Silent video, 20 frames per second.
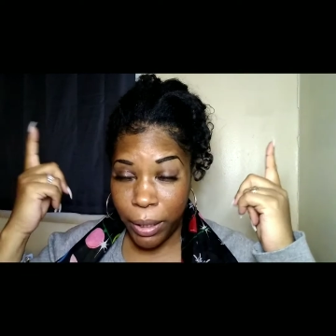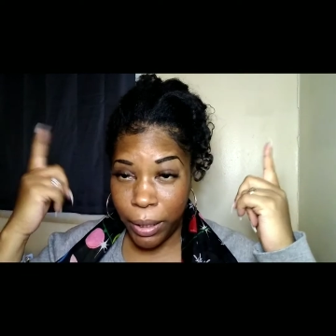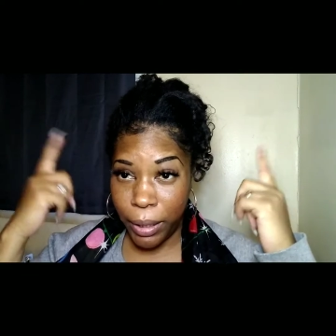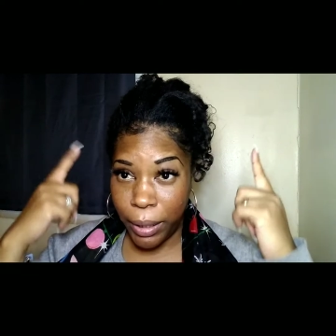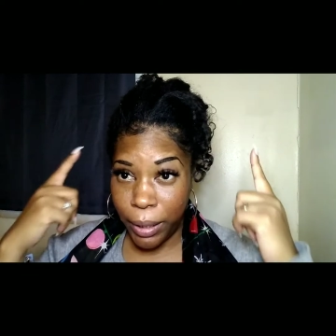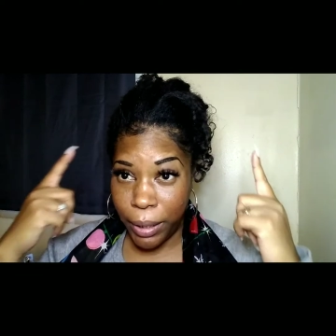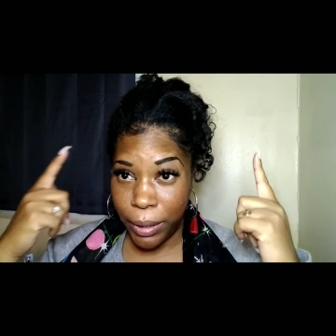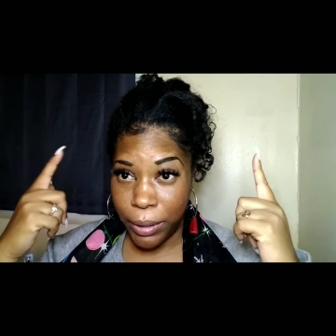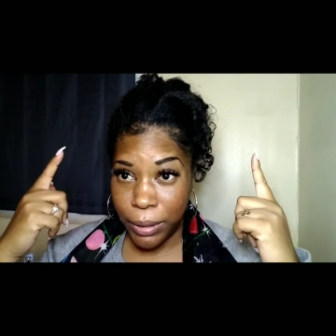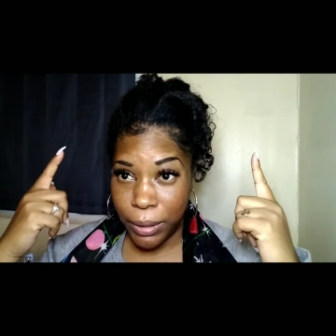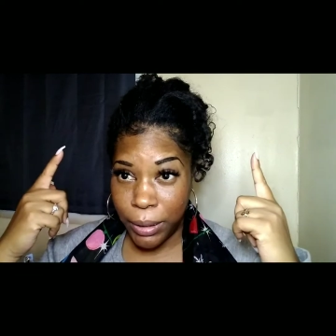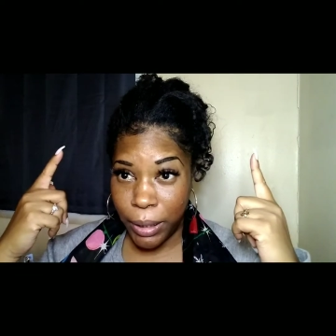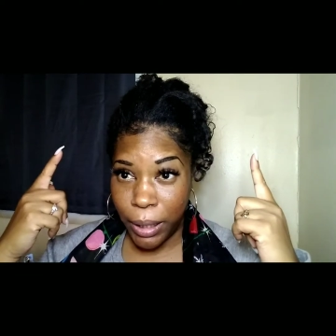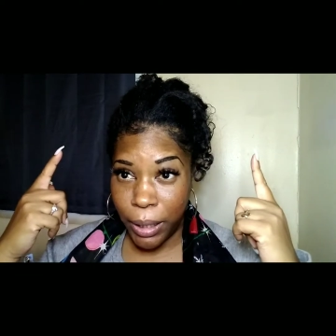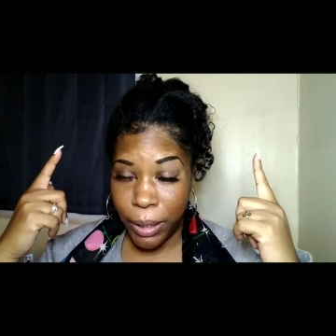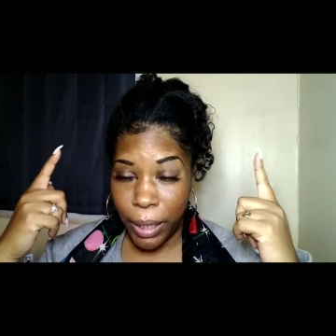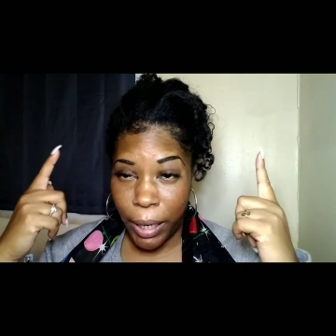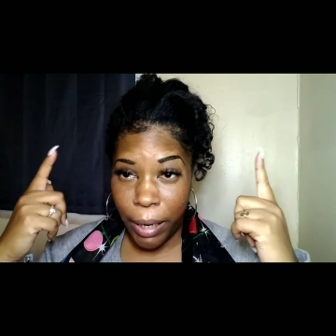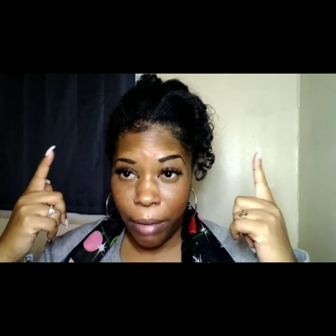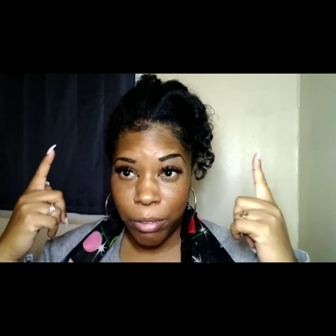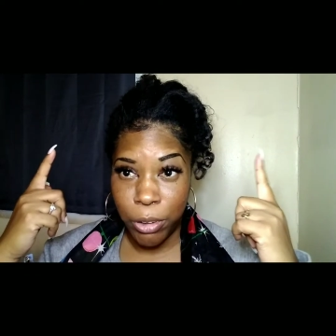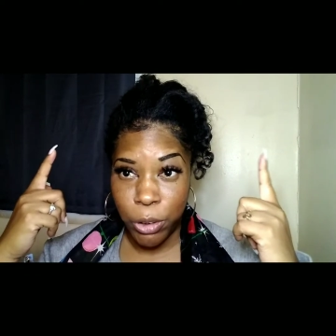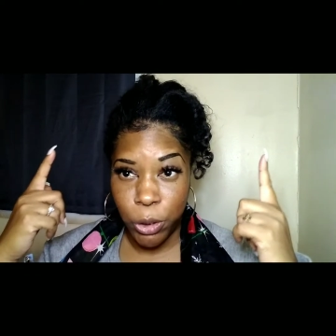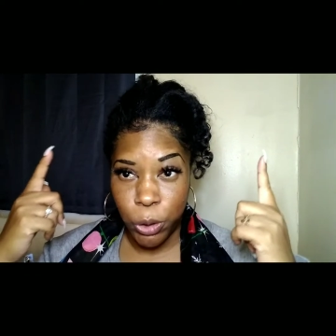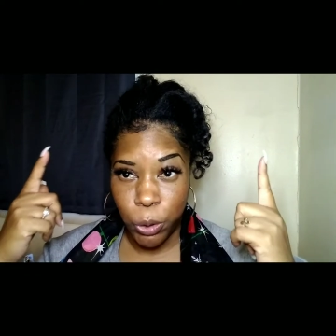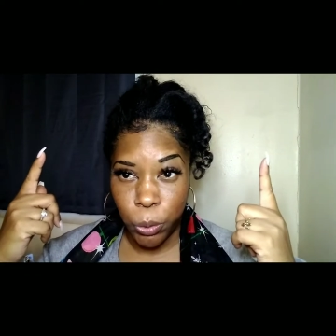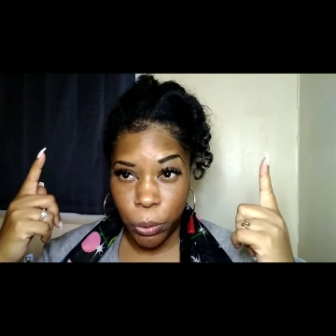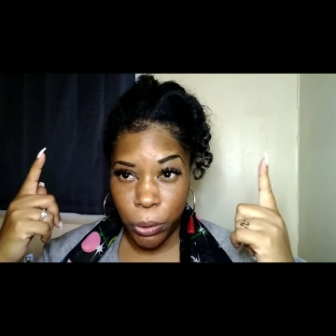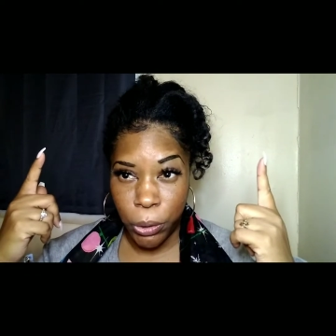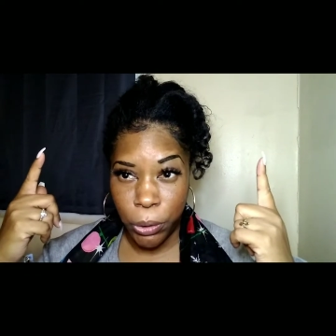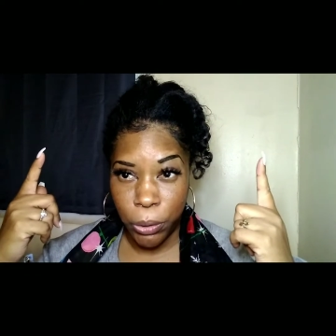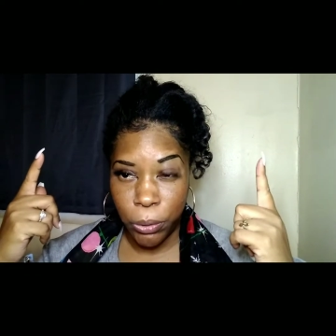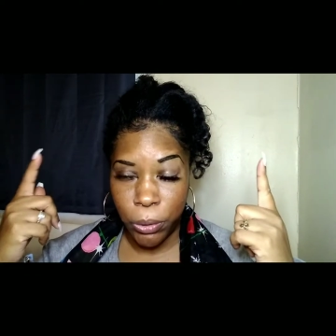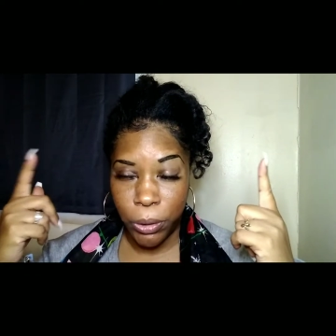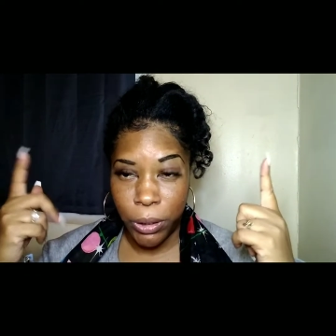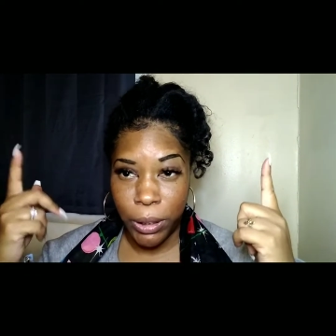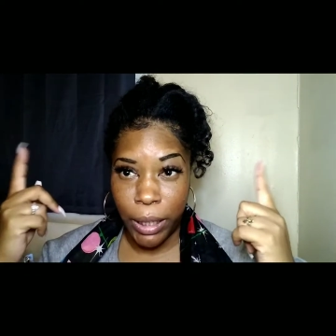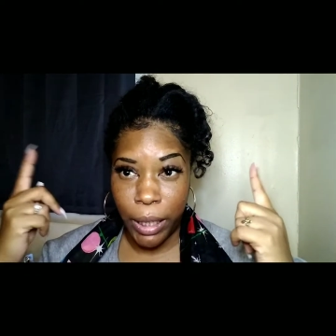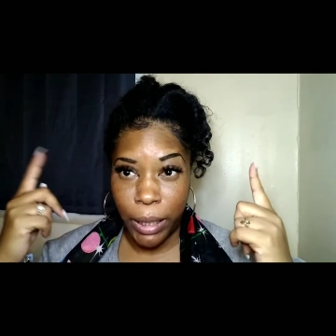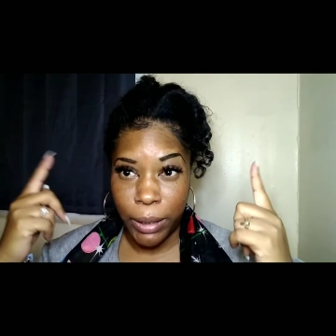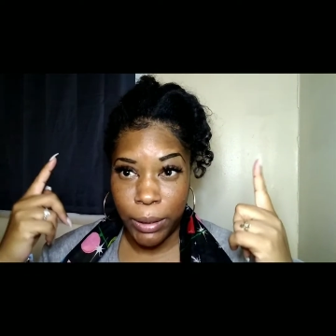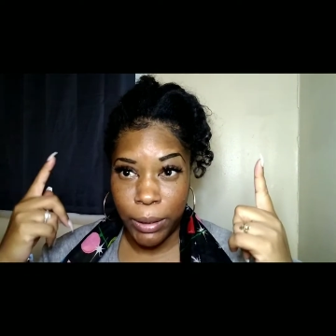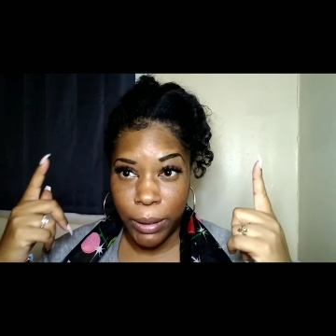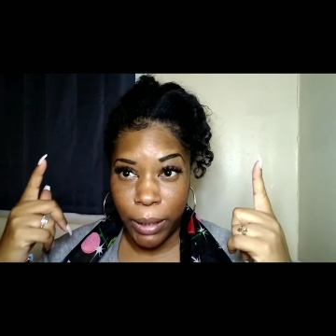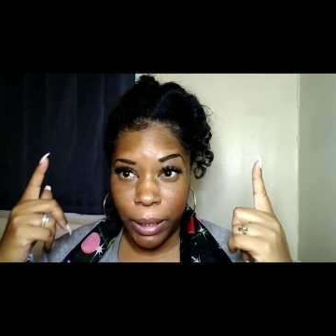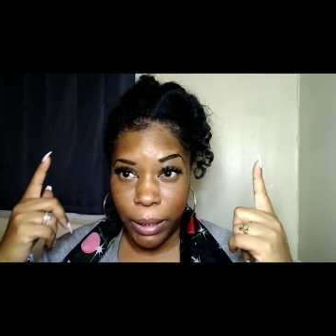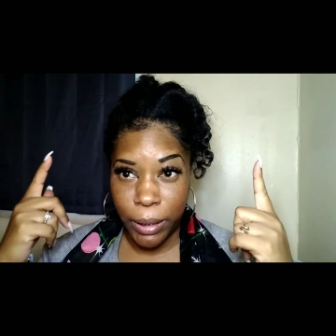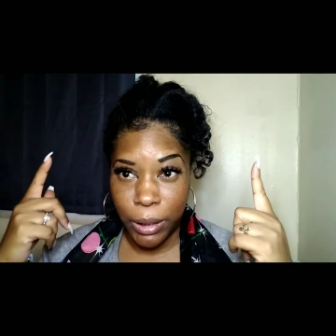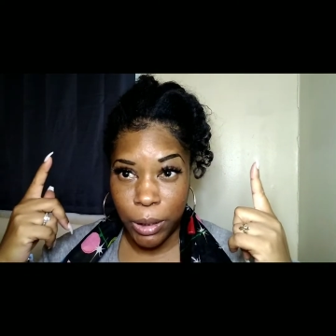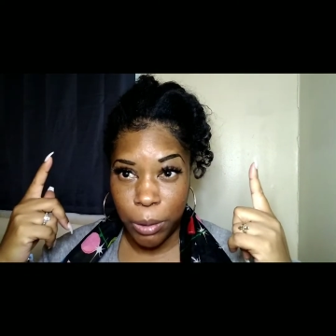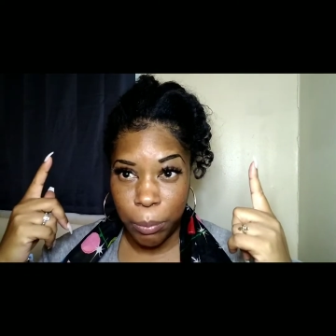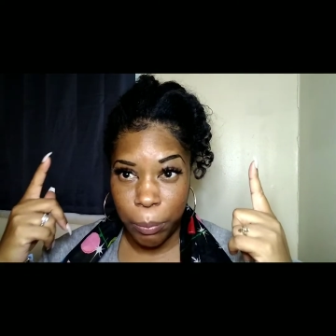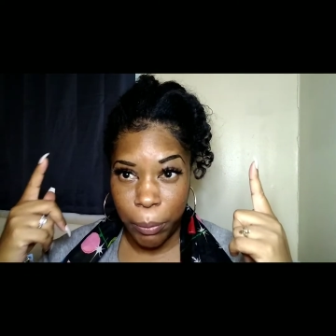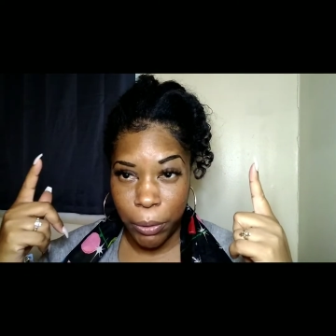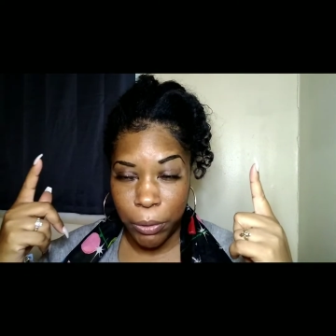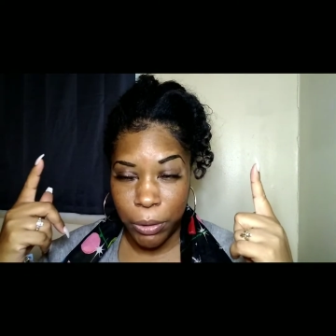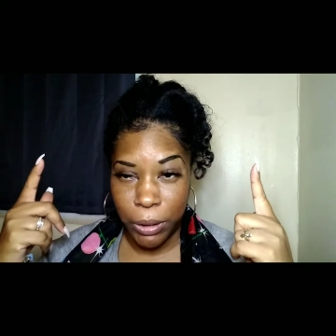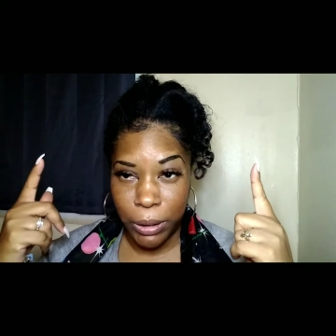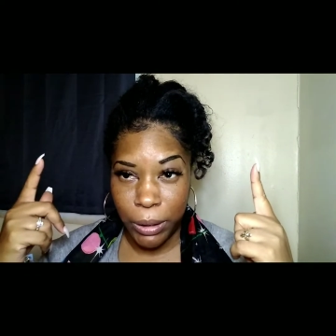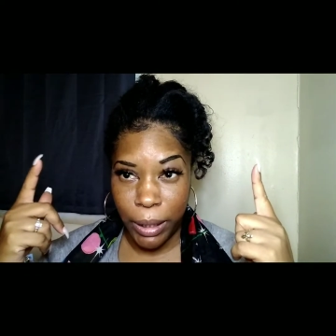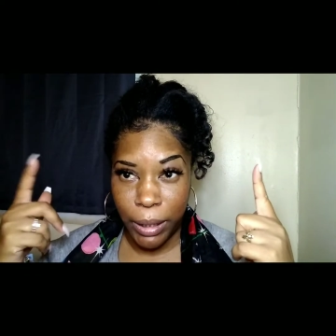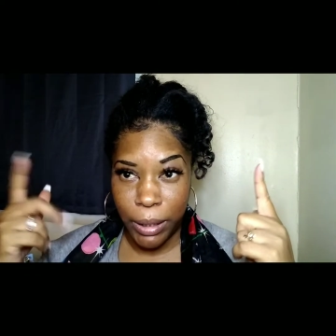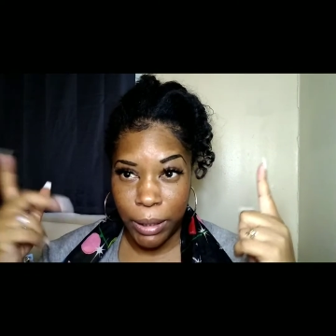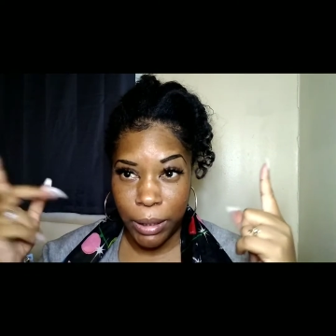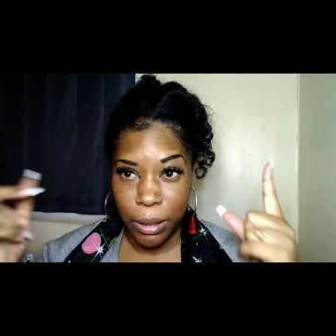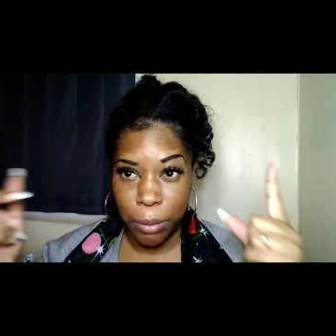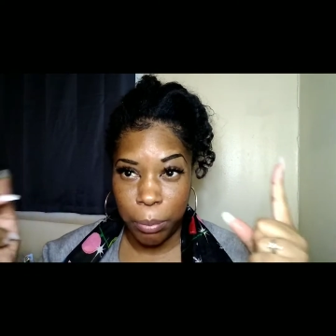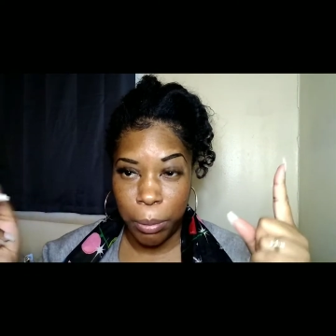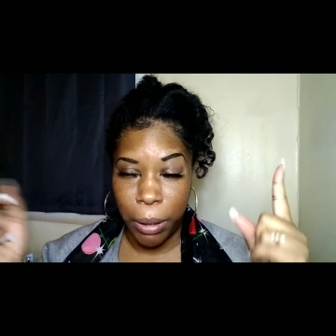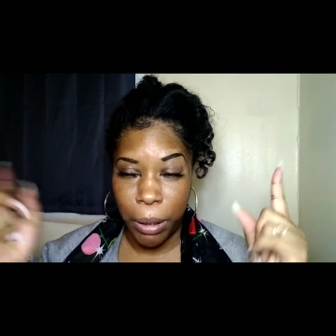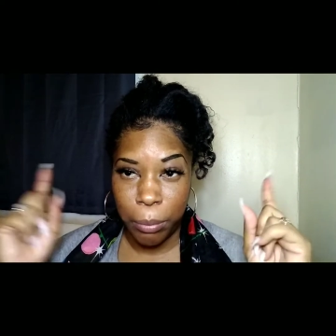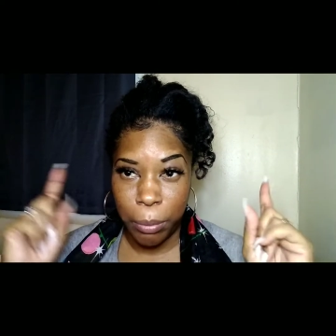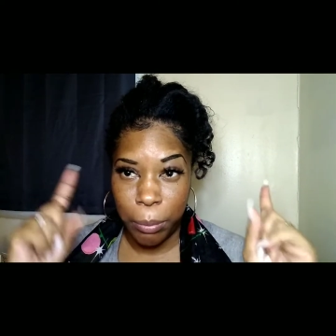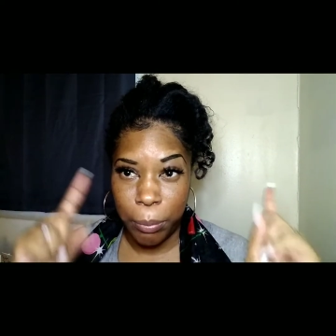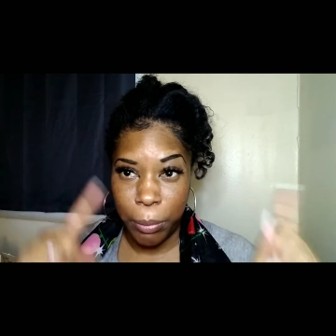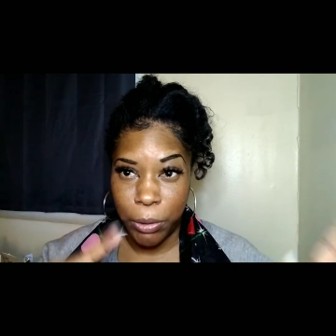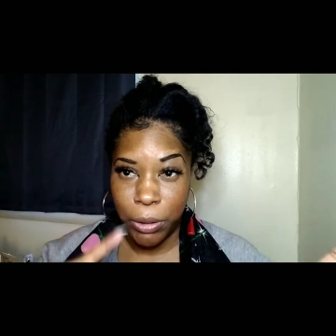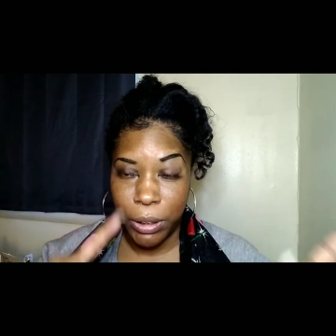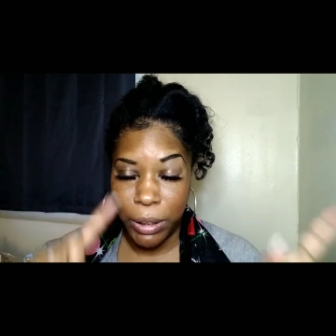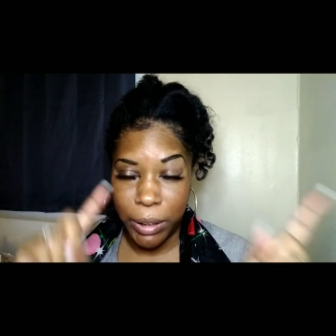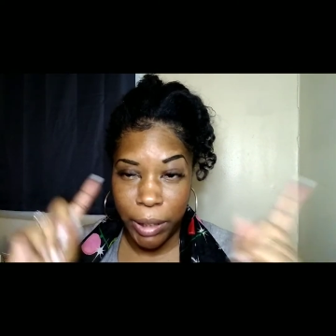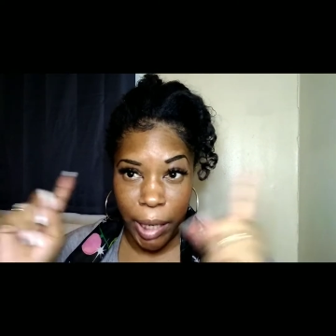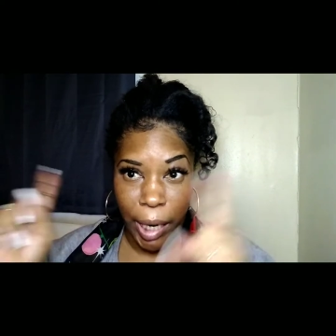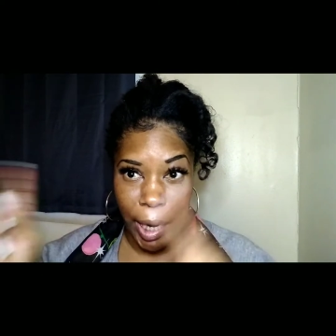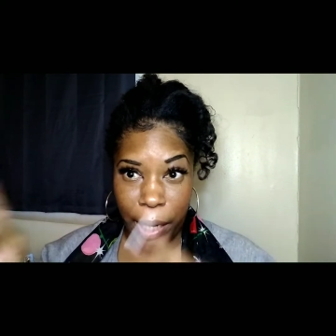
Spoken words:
a hairstyle that I have a tutorial on that I did not get to post yet, and it'll probably be posted